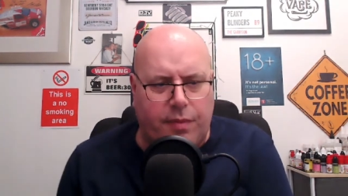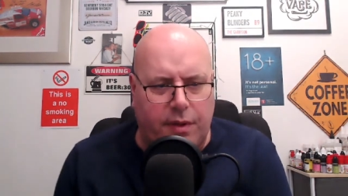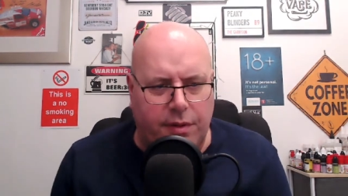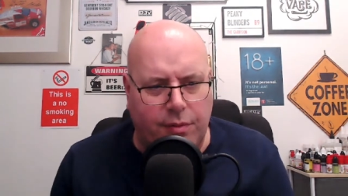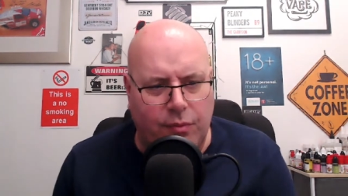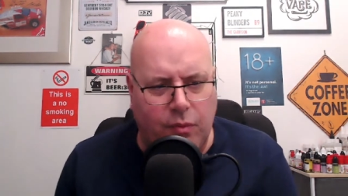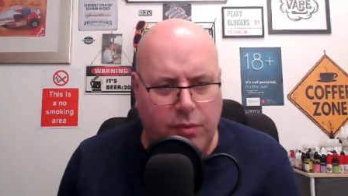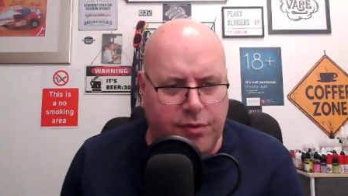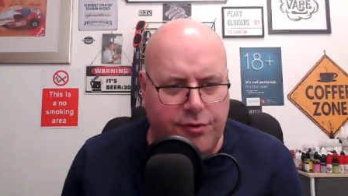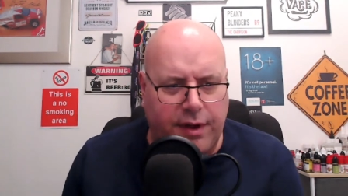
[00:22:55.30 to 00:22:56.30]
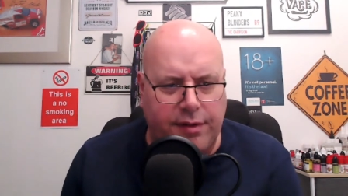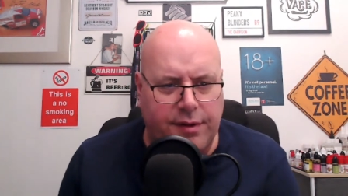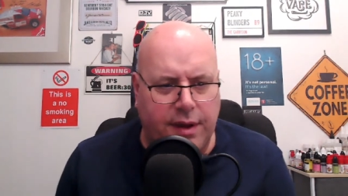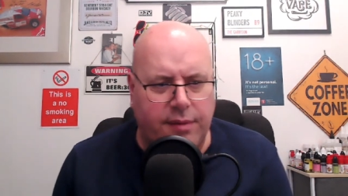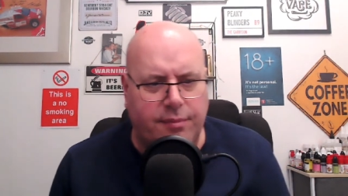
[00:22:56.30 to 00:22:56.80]
Some strange
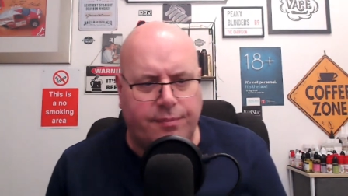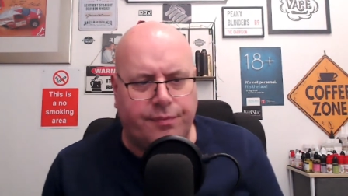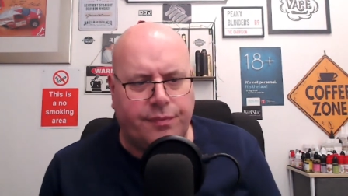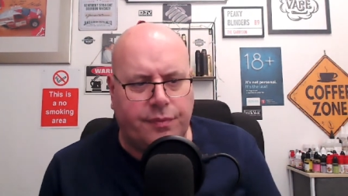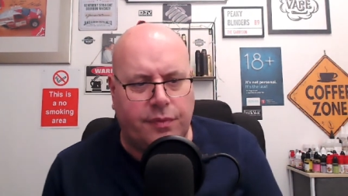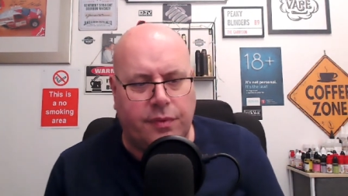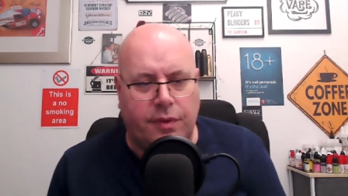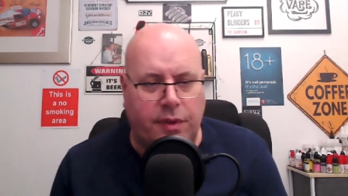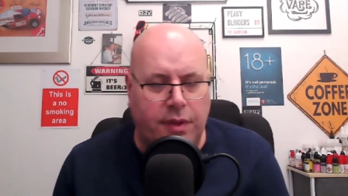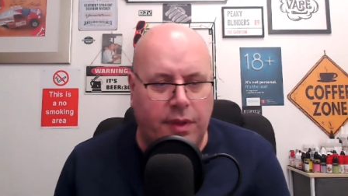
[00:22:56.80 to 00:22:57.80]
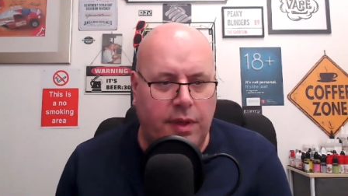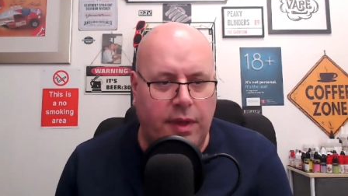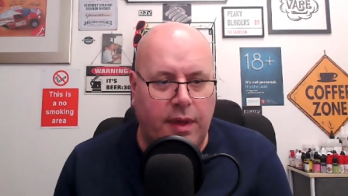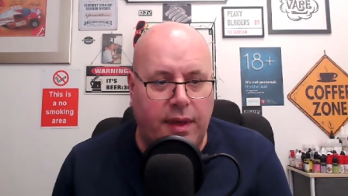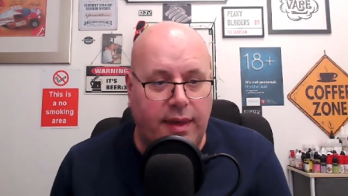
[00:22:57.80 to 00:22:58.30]
name.
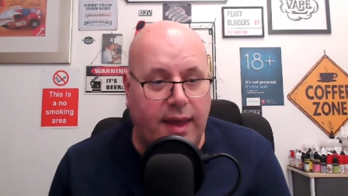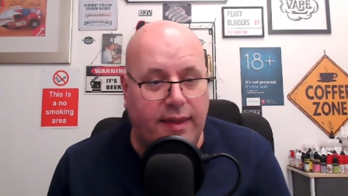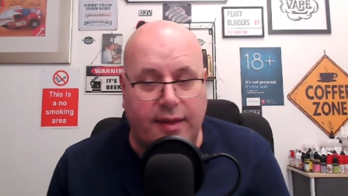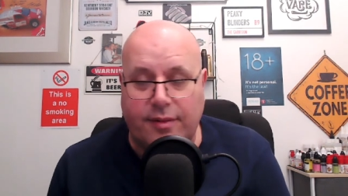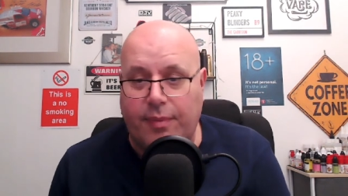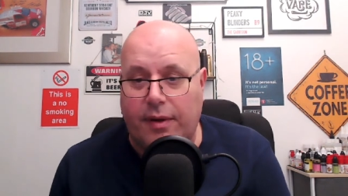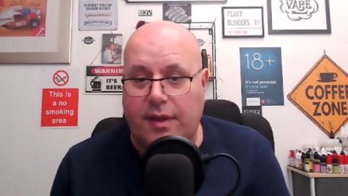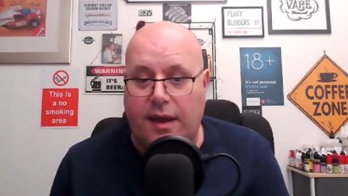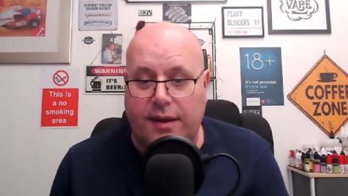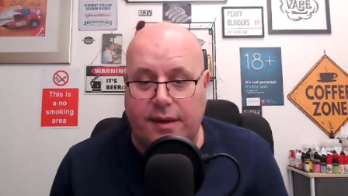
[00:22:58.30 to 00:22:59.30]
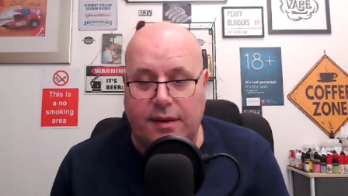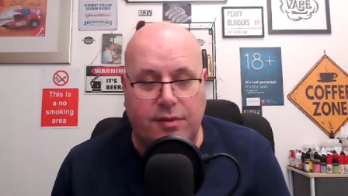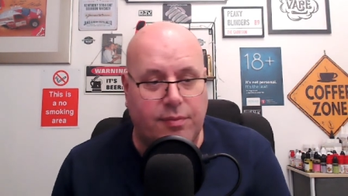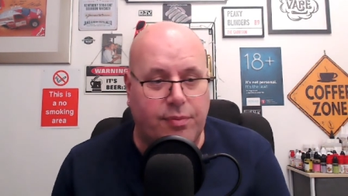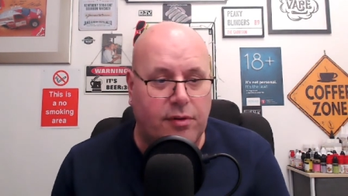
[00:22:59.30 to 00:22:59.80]
Yeah, that's the best idea. Yeah,
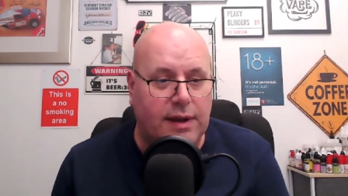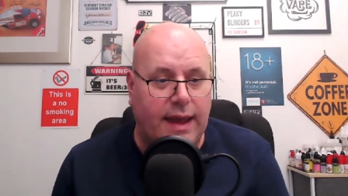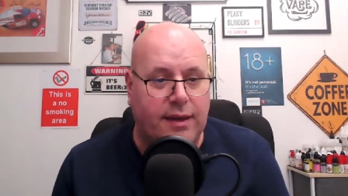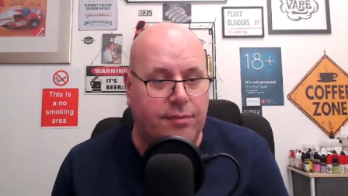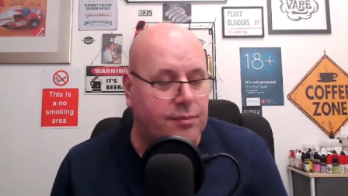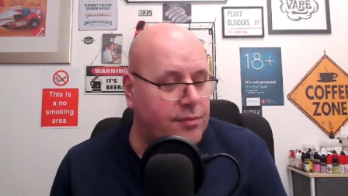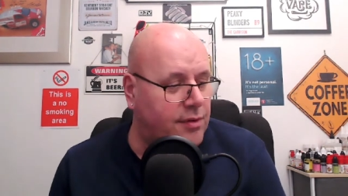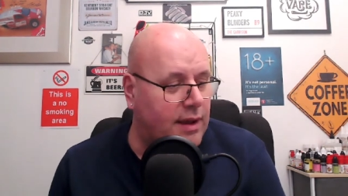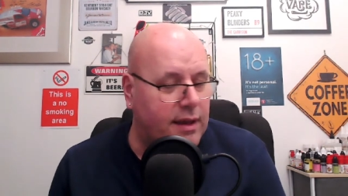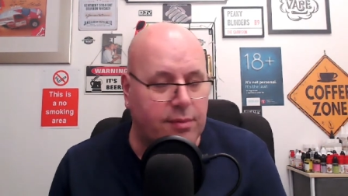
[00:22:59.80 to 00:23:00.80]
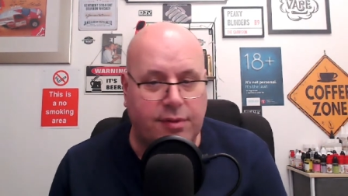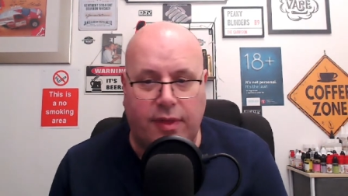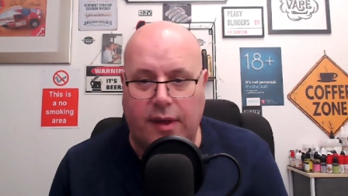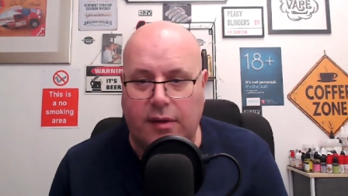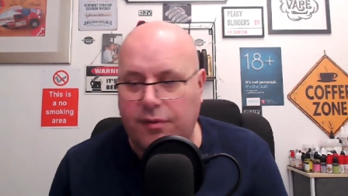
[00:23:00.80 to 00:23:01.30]
just like them, and say
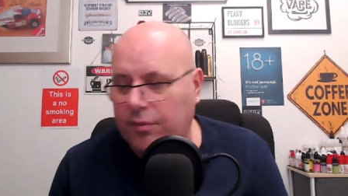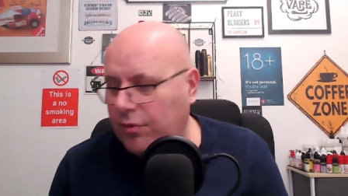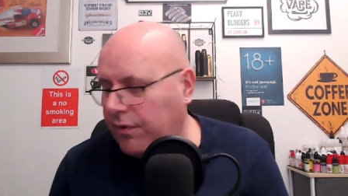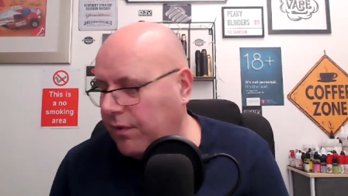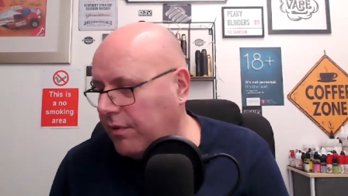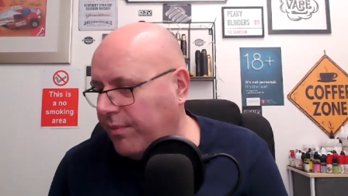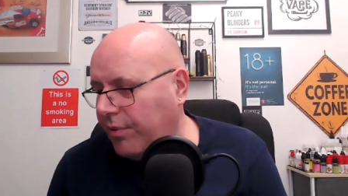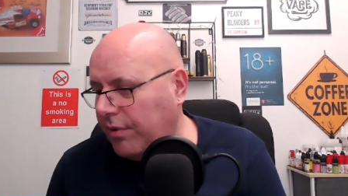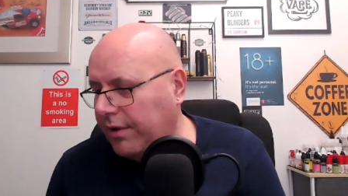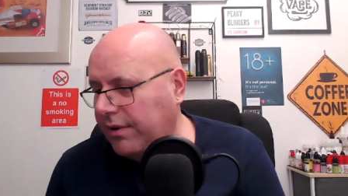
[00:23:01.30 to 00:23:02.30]
thanks very much for your input.